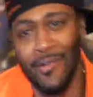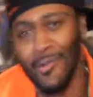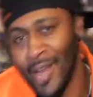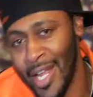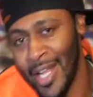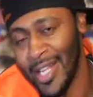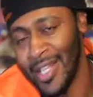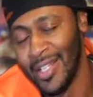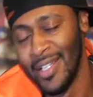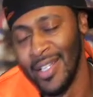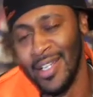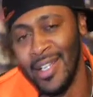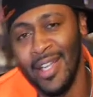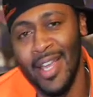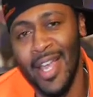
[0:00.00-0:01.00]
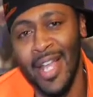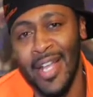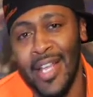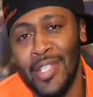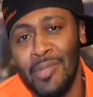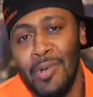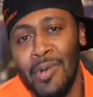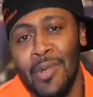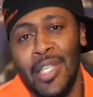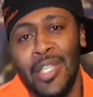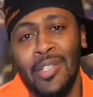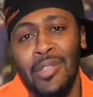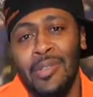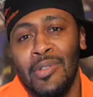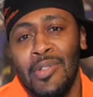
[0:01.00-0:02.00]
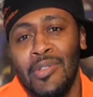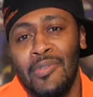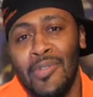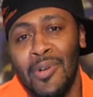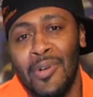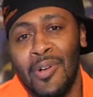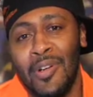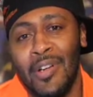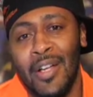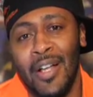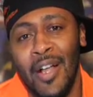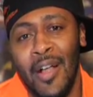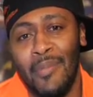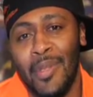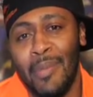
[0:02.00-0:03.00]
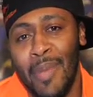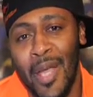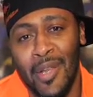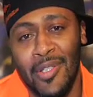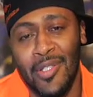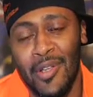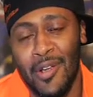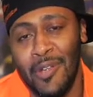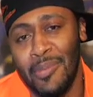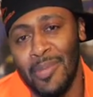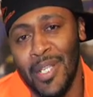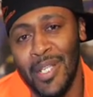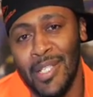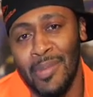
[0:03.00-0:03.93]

rank. And that's what we use for the Battle Star pick.